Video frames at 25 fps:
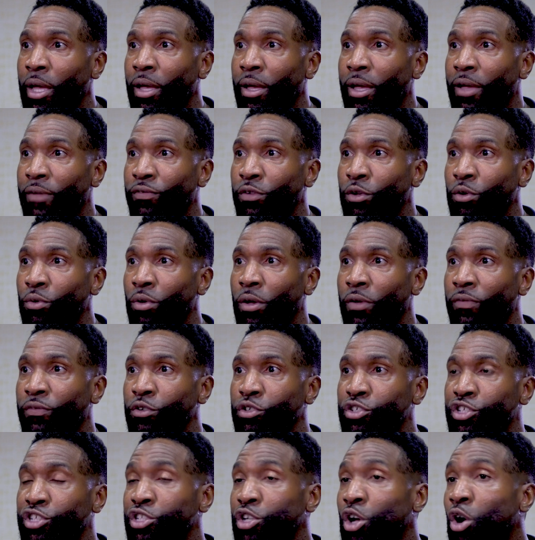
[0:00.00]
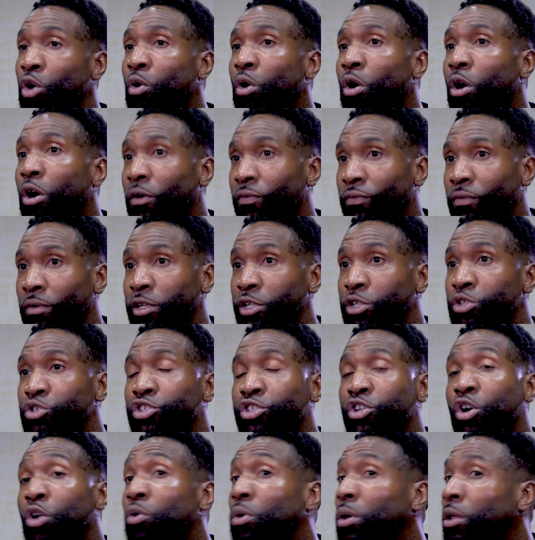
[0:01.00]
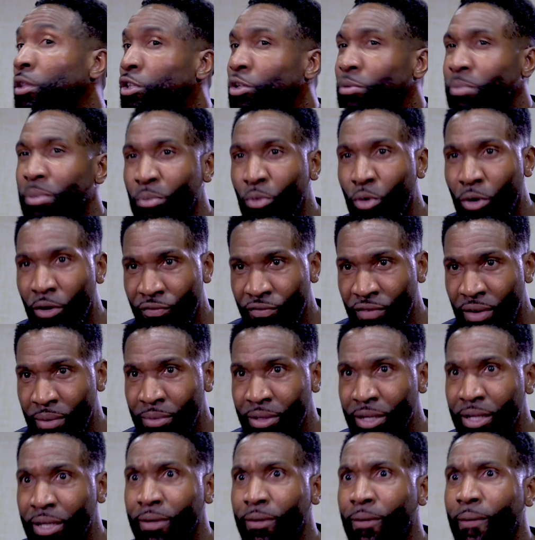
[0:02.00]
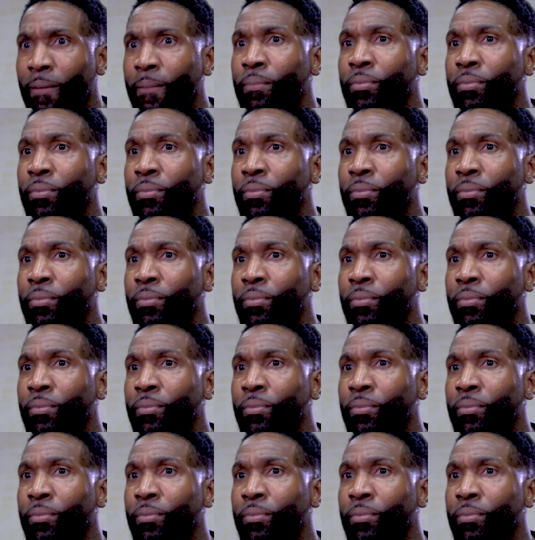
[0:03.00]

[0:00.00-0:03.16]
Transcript: if you show off, you show a little bit more effeminate,